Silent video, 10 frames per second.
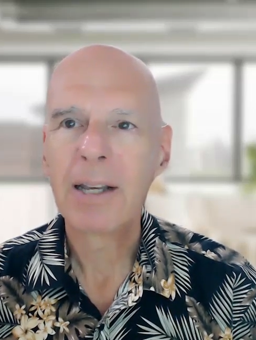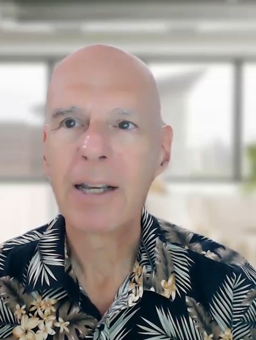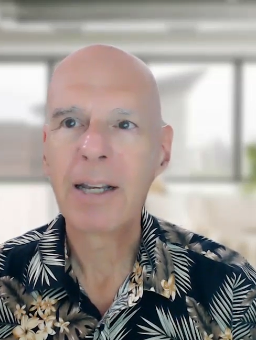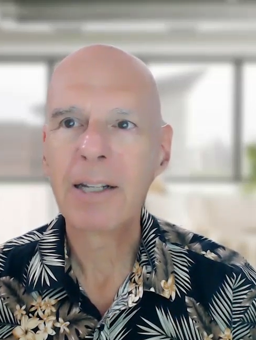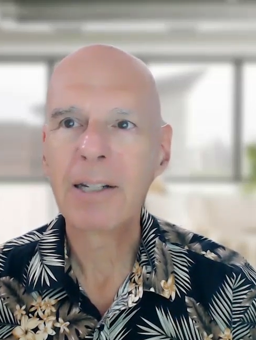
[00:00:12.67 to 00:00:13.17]

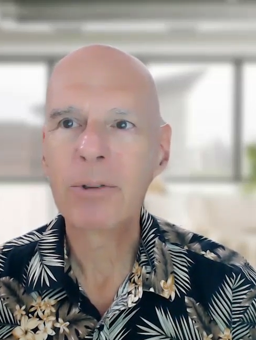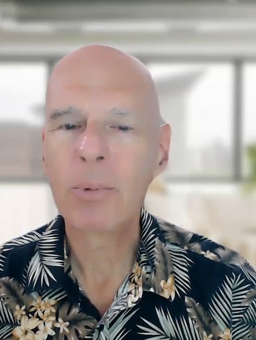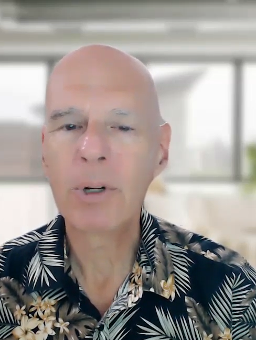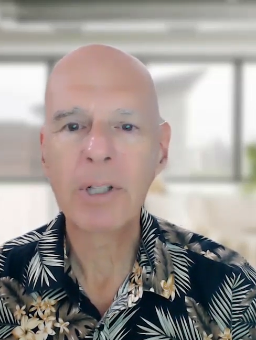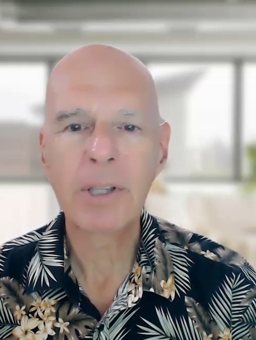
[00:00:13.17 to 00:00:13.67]
And
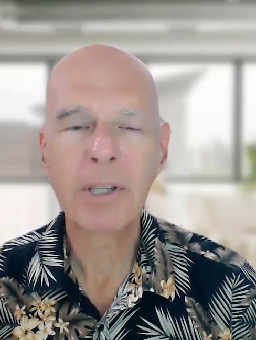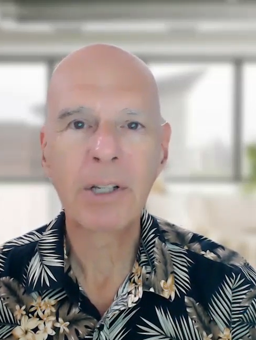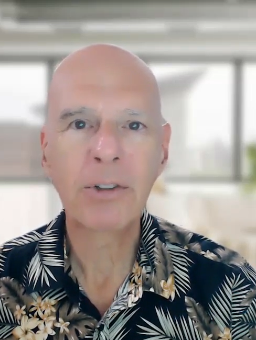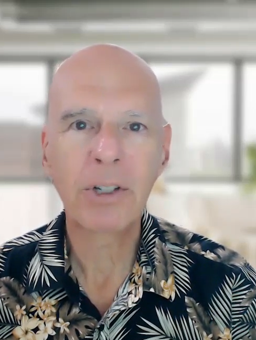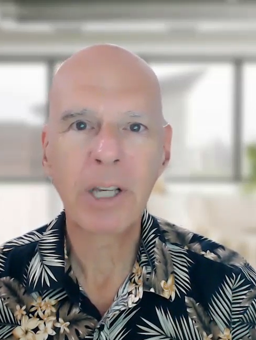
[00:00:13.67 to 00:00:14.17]
one of the
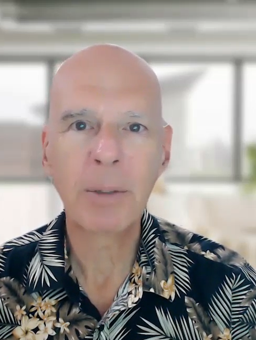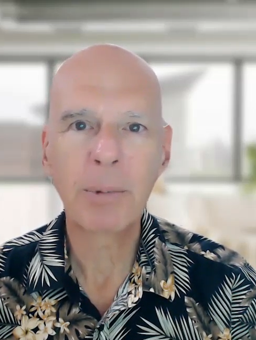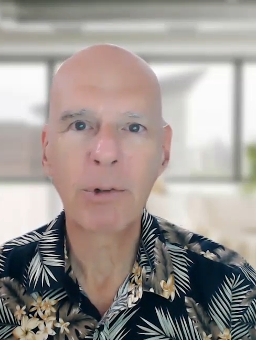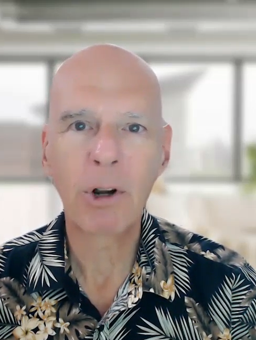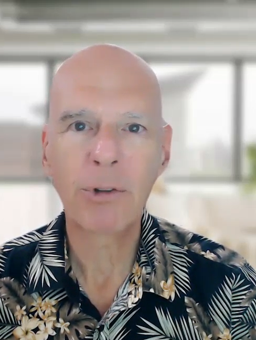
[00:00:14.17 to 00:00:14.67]
things that came
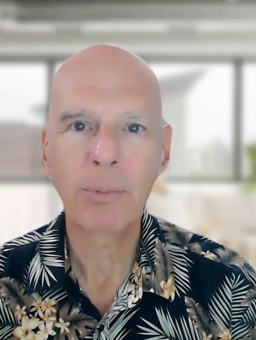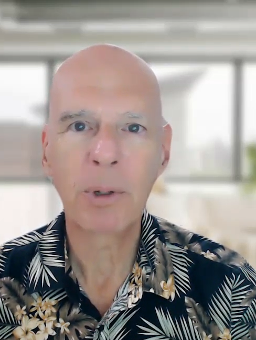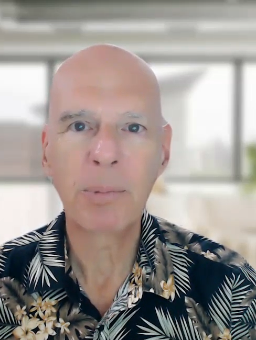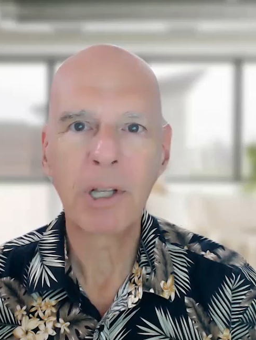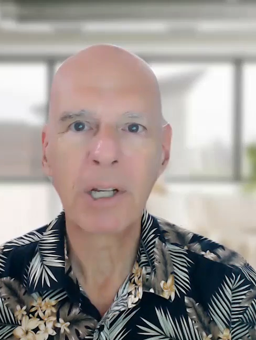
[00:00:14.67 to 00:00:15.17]
across
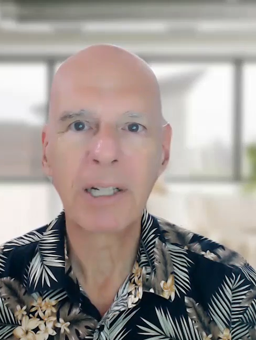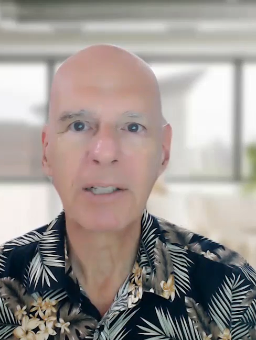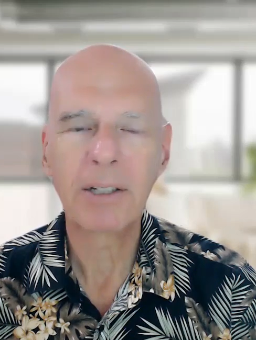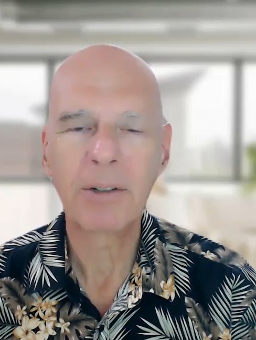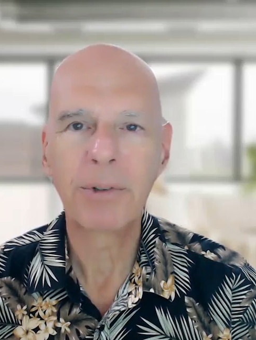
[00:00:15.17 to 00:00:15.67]
my
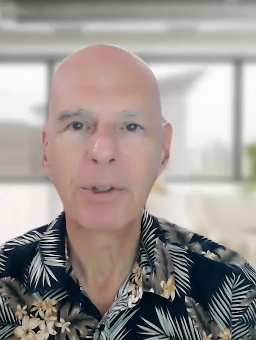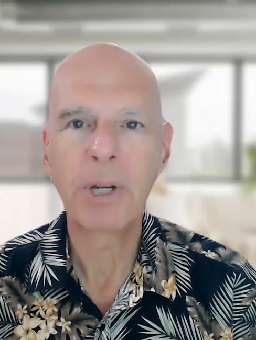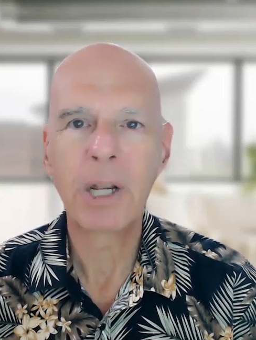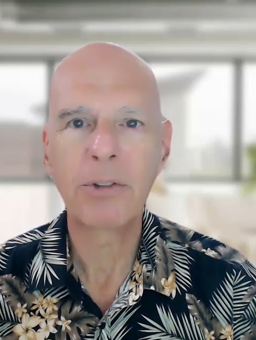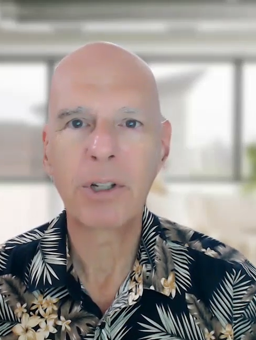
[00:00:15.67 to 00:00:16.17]
plate a few
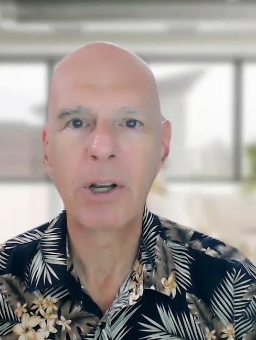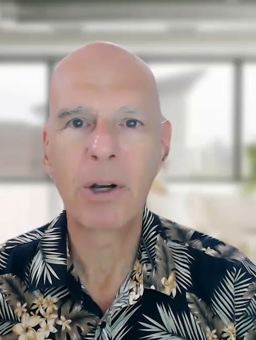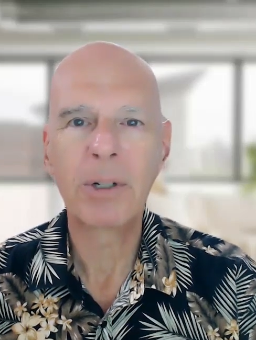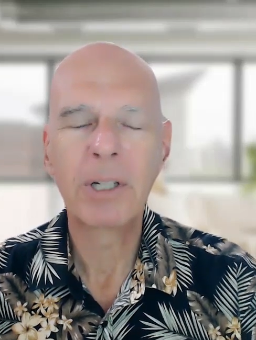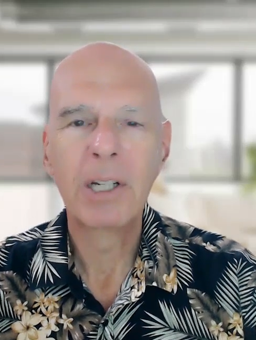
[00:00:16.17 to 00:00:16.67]
days
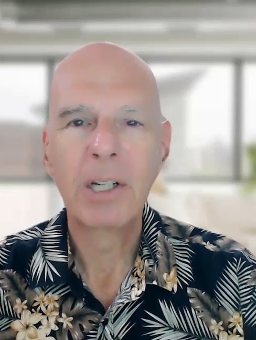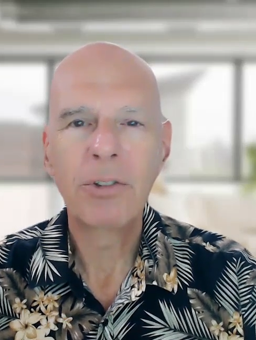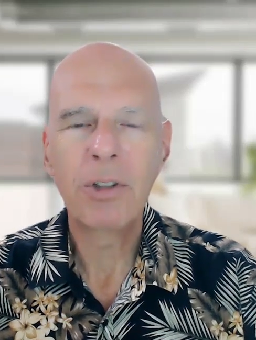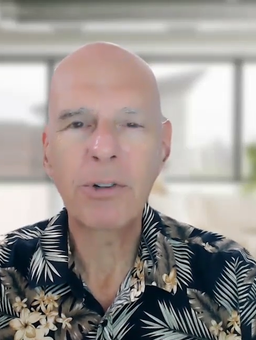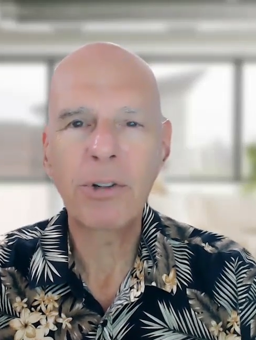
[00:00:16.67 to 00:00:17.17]
ago,
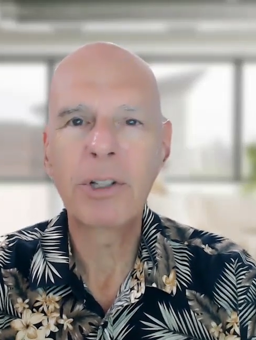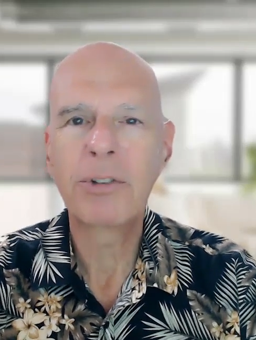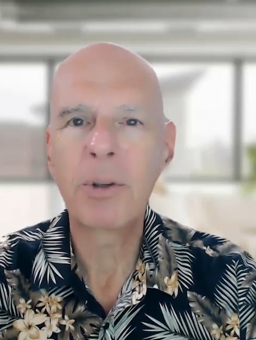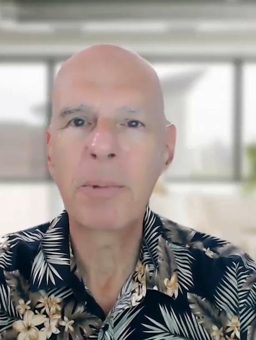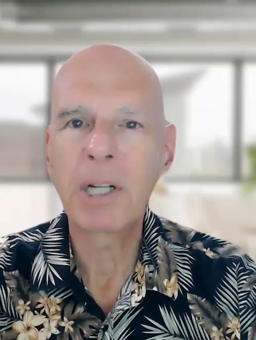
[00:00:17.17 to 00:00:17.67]
it's actually
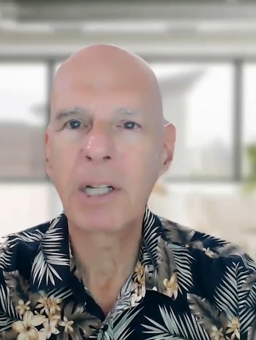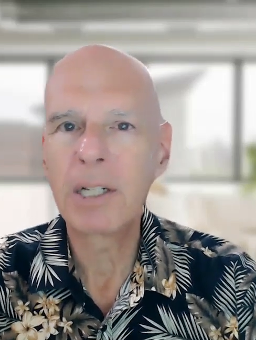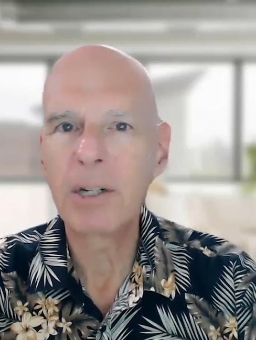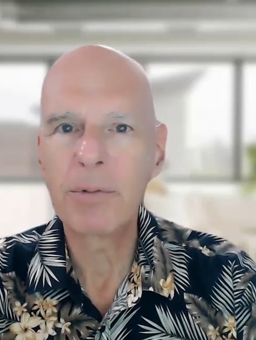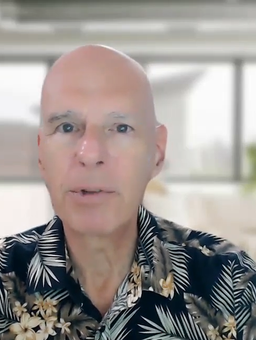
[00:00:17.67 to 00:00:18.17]
something I
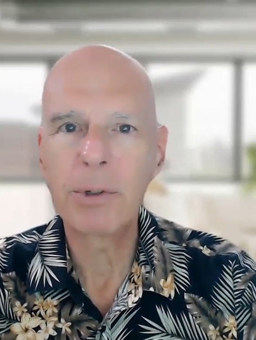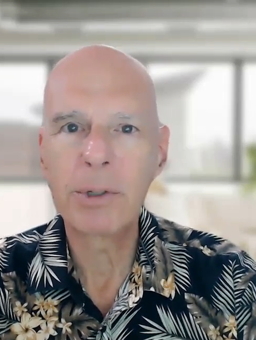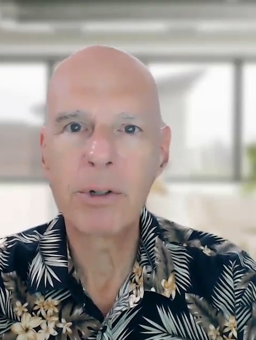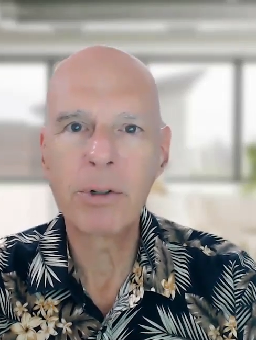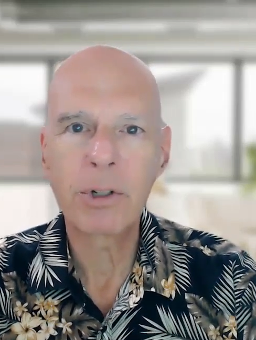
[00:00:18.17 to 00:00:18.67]
did a few
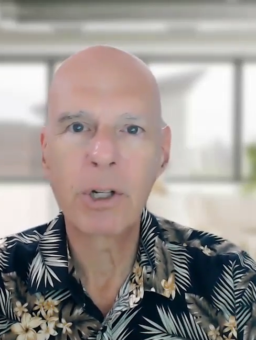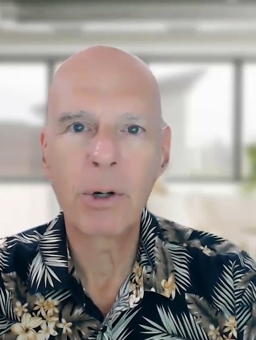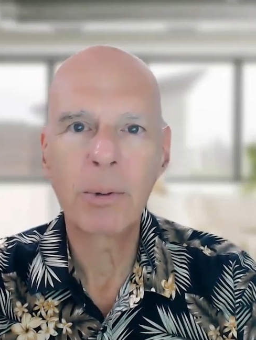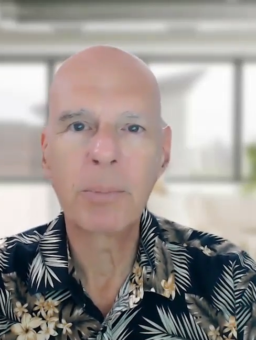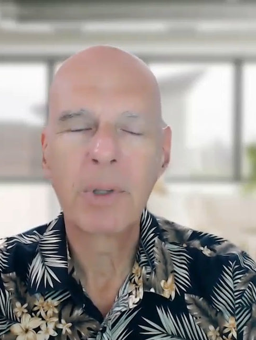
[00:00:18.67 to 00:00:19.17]
years
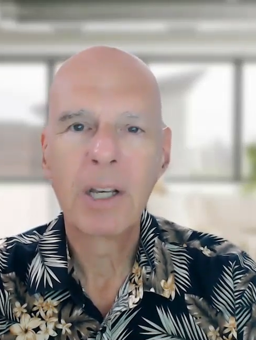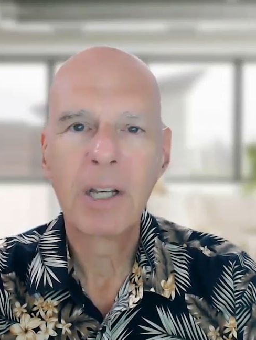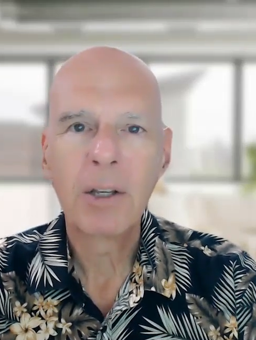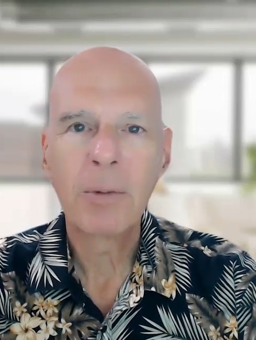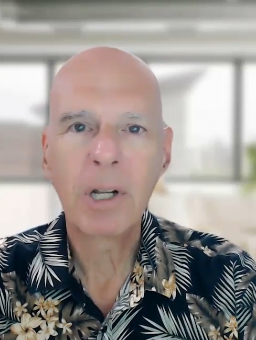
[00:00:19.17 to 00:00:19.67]
ago,
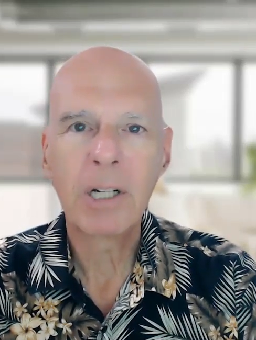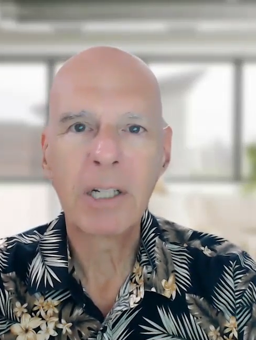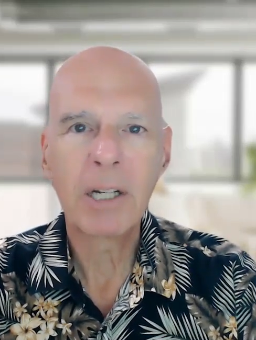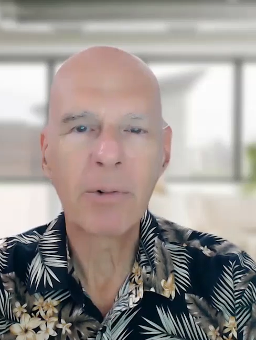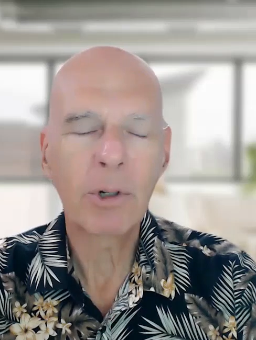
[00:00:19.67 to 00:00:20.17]
but
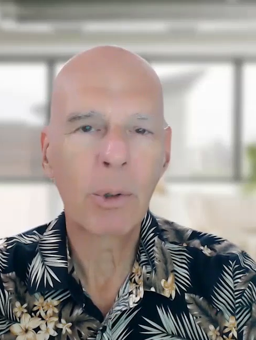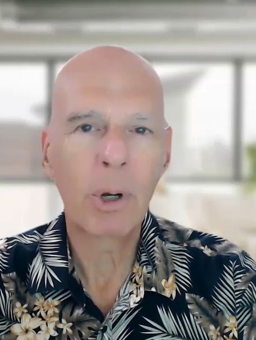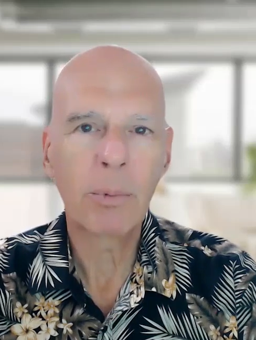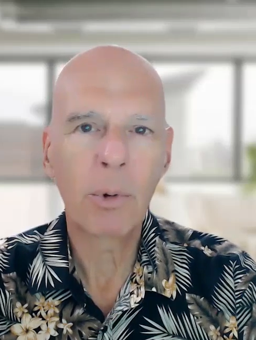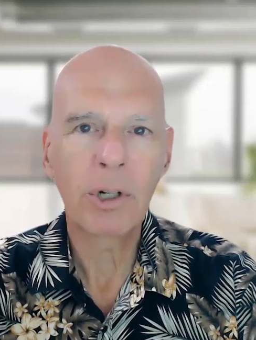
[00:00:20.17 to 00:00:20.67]
it never
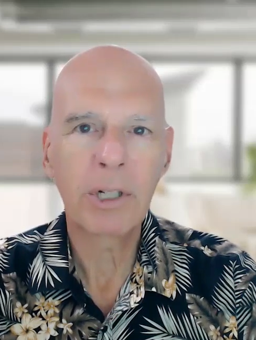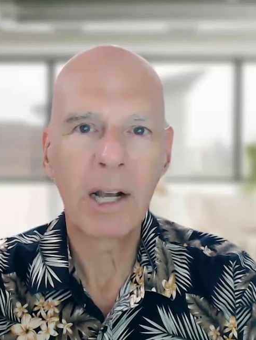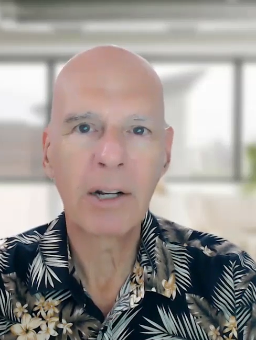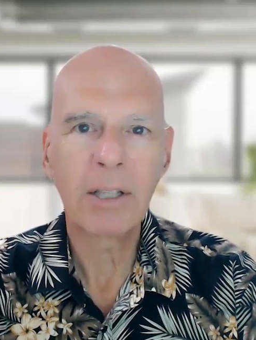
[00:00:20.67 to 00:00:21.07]
quite worked out.